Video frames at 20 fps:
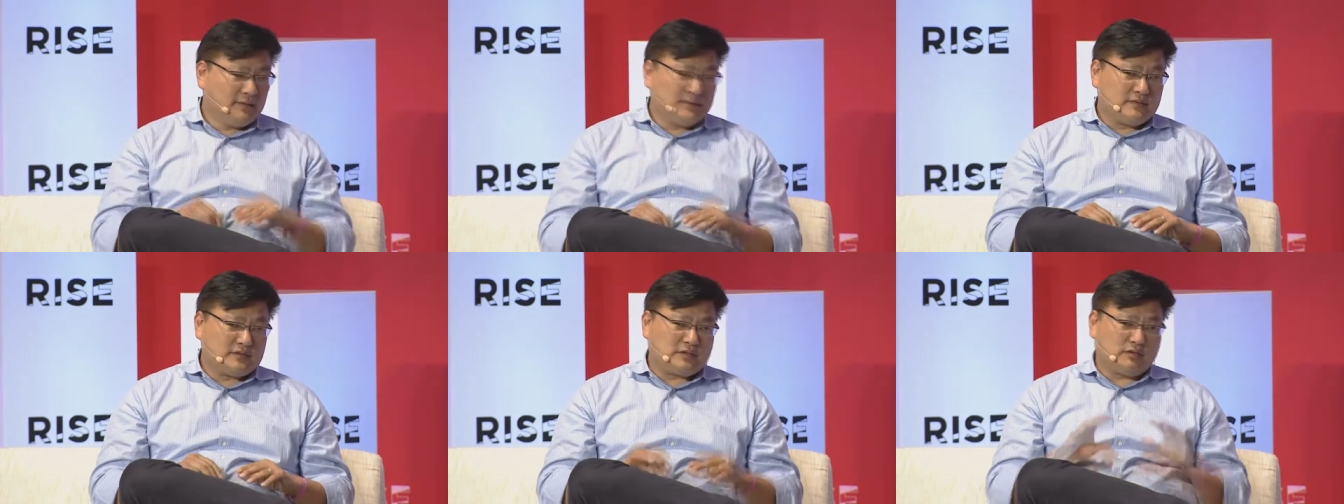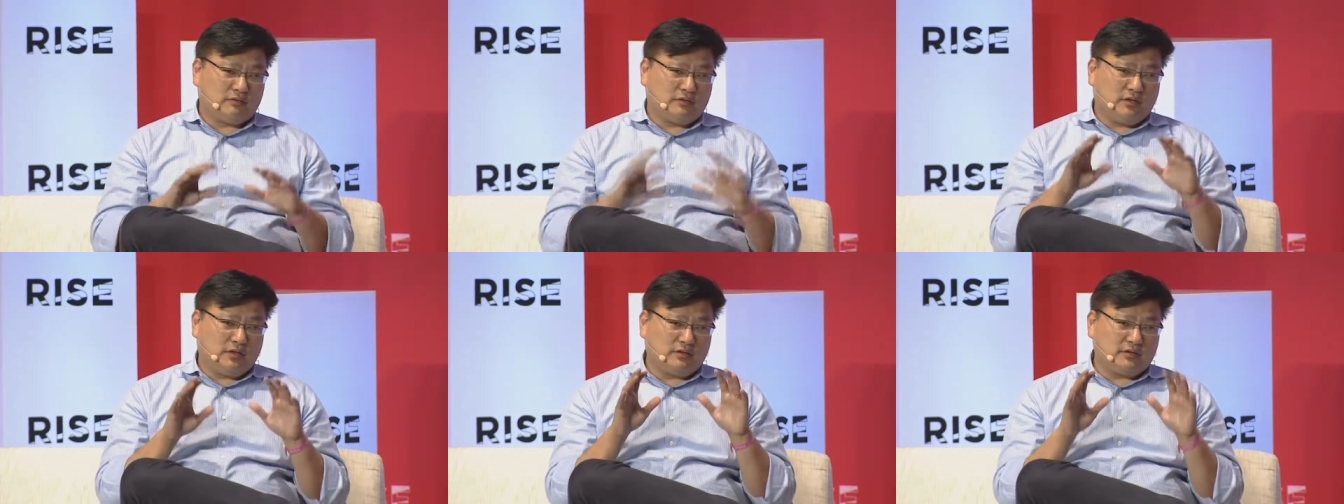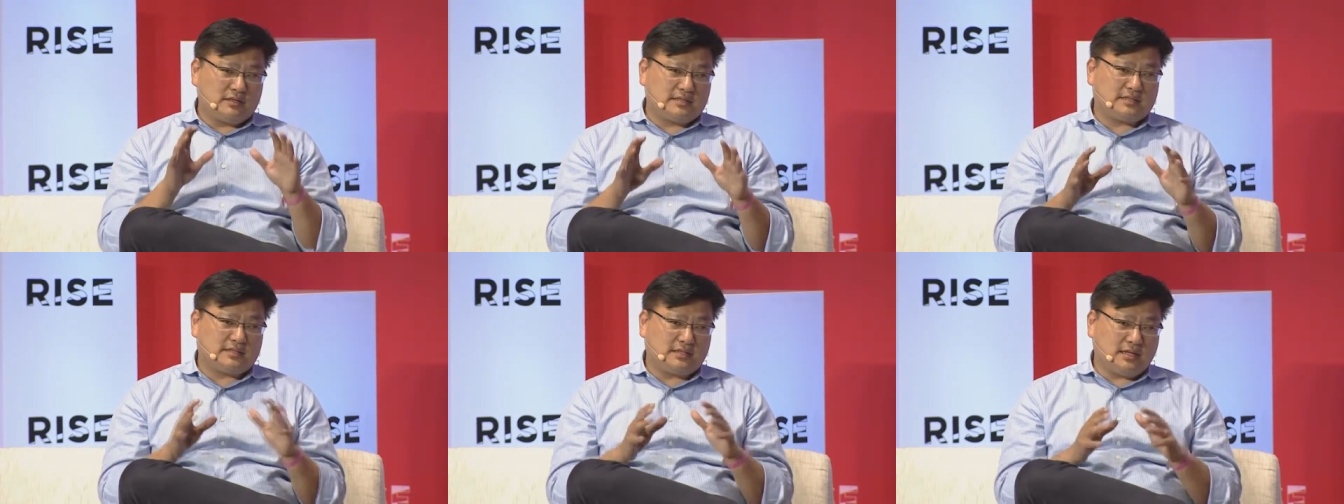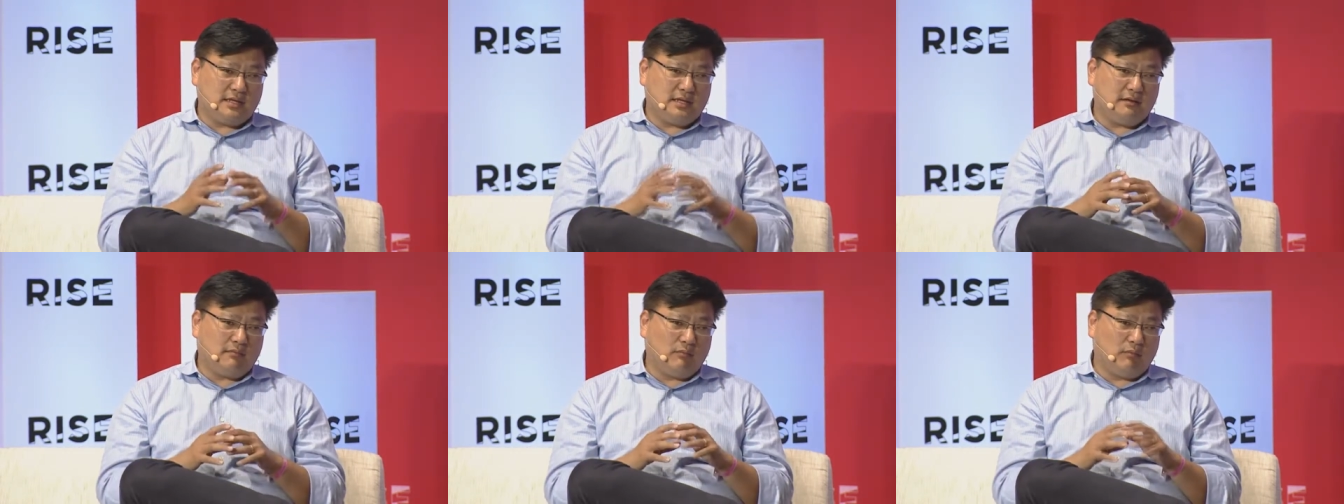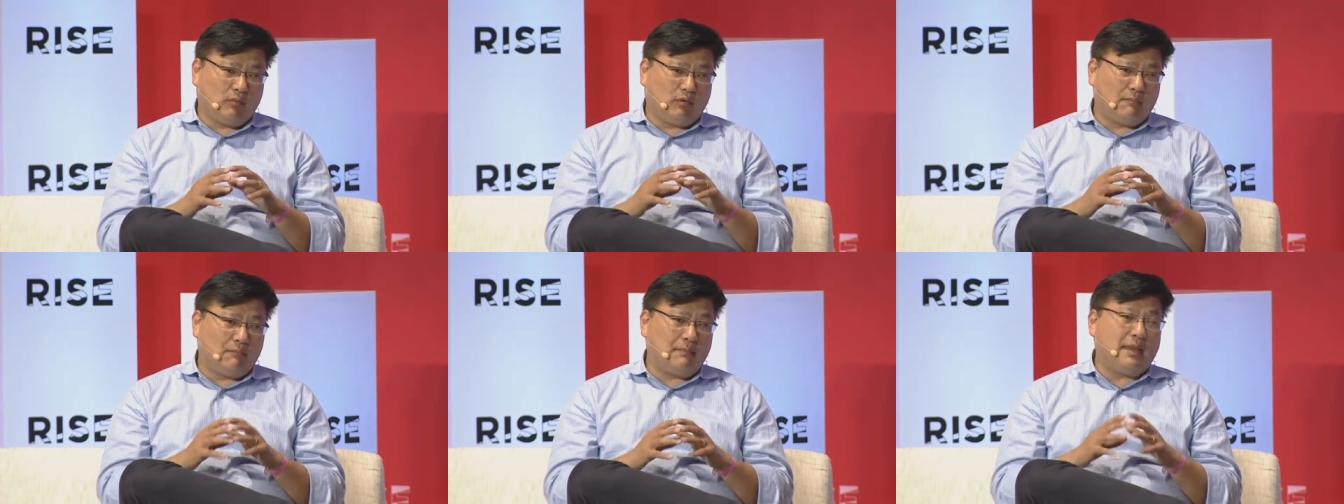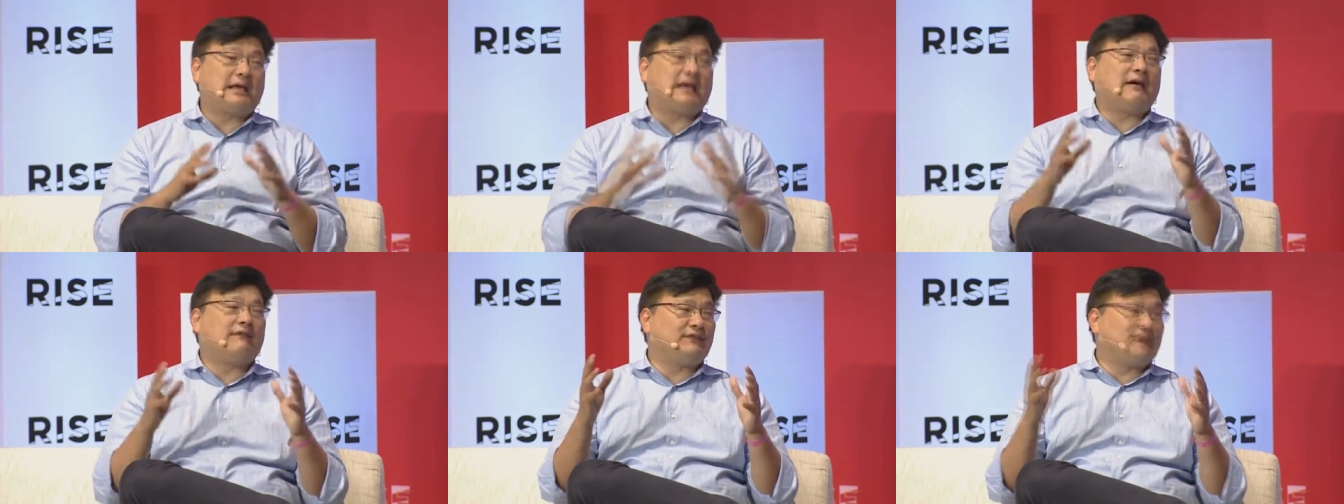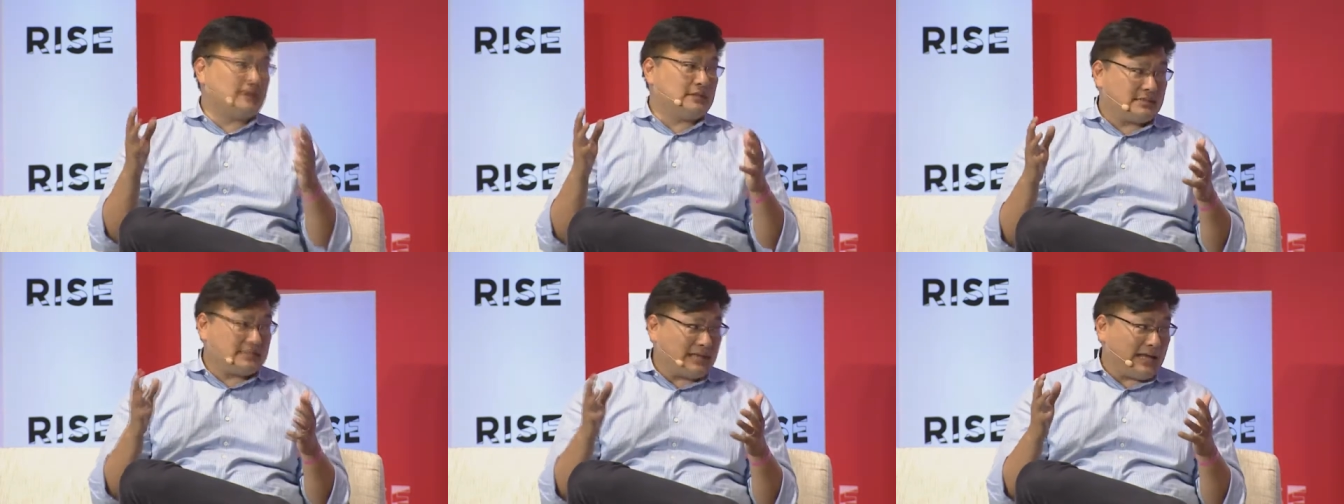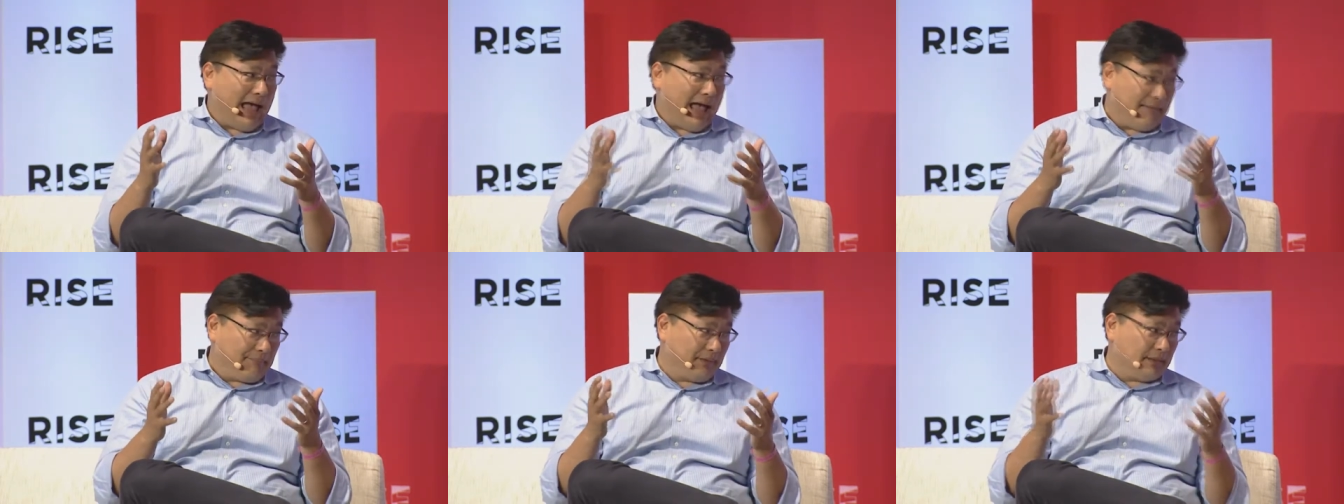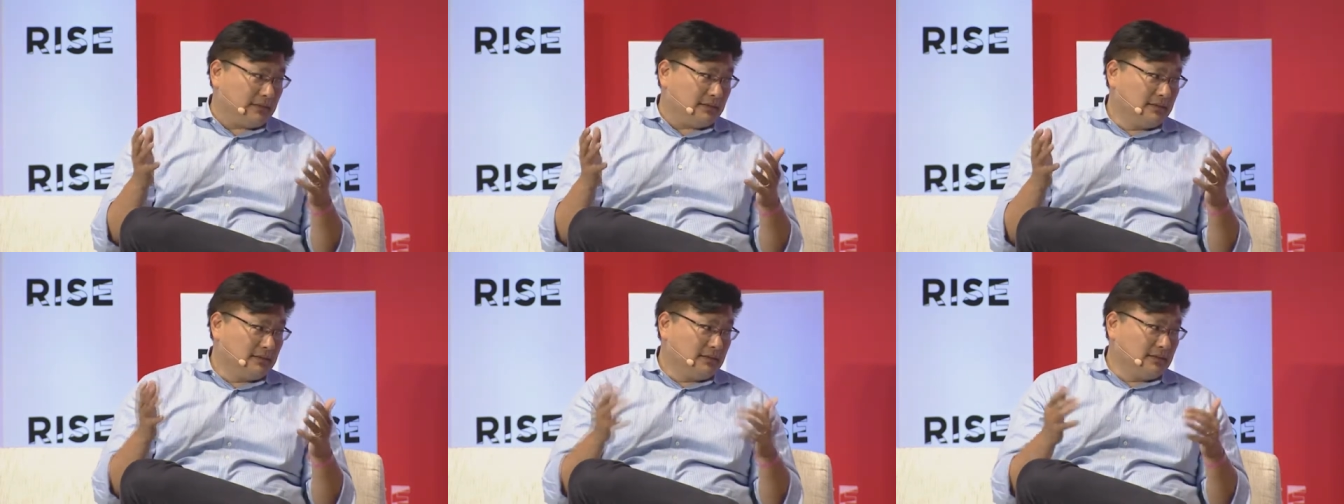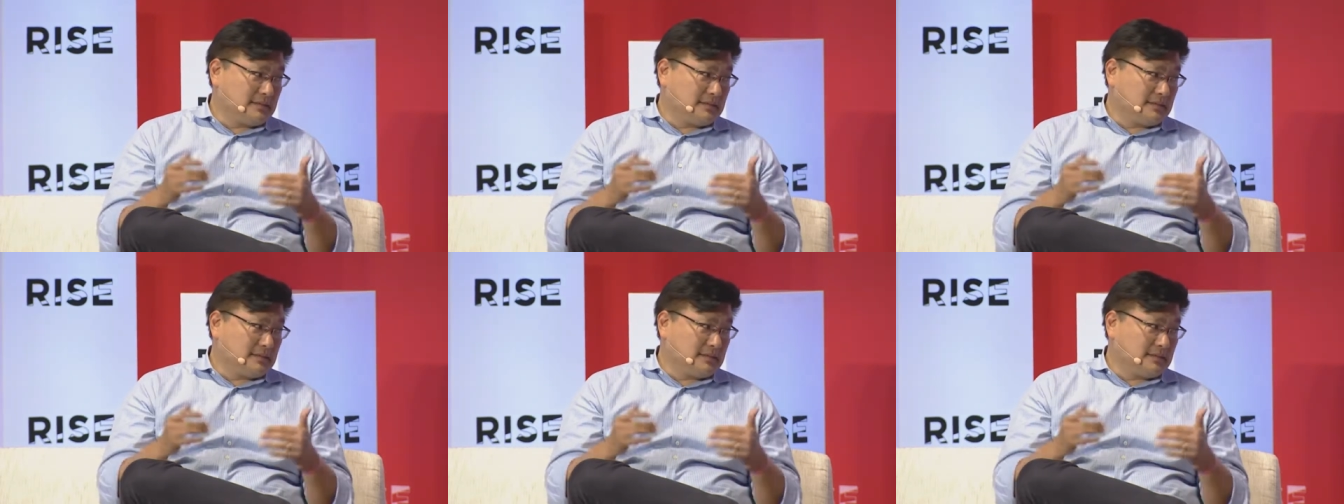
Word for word: So you're going to see more mega funds happen.